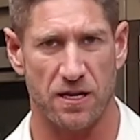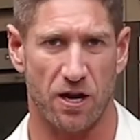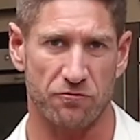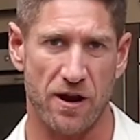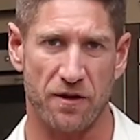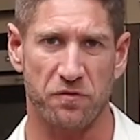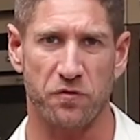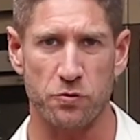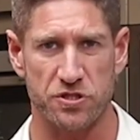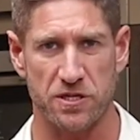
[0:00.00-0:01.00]
around
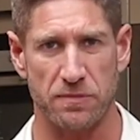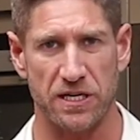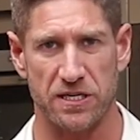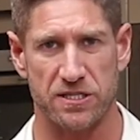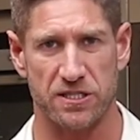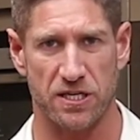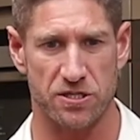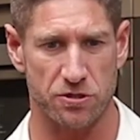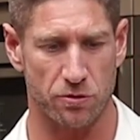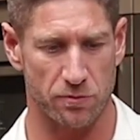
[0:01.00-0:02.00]
40 minutes
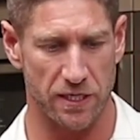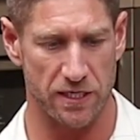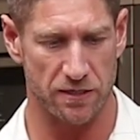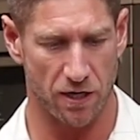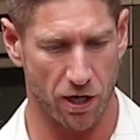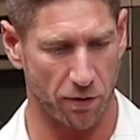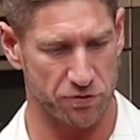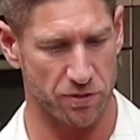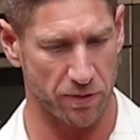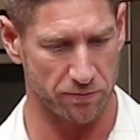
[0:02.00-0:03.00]
is normally
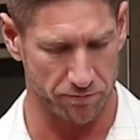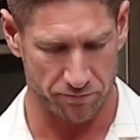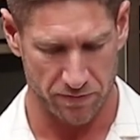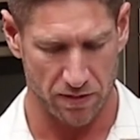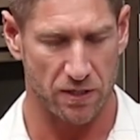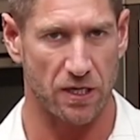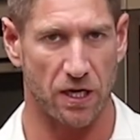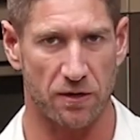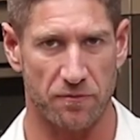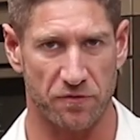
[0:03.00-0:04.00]
optimum
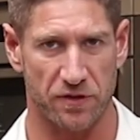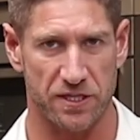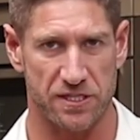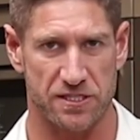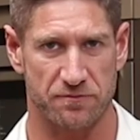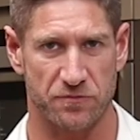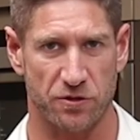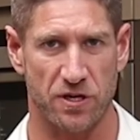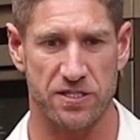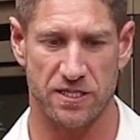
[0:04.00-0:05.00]
for this.
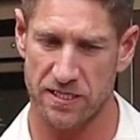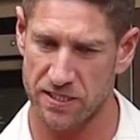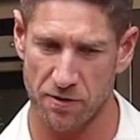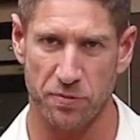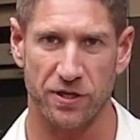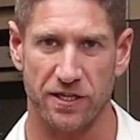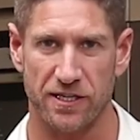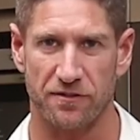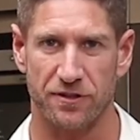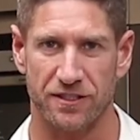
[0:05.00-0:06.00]
All right, so let's go and put it in
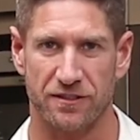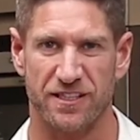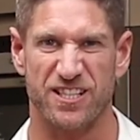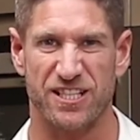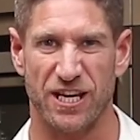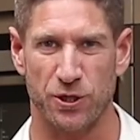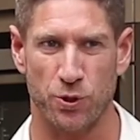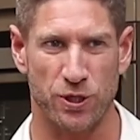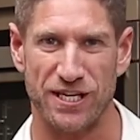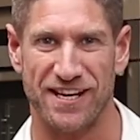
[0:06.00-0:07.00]
the oven. Let's get
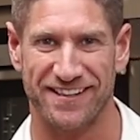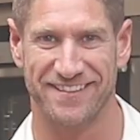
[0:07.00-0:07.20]
cooking.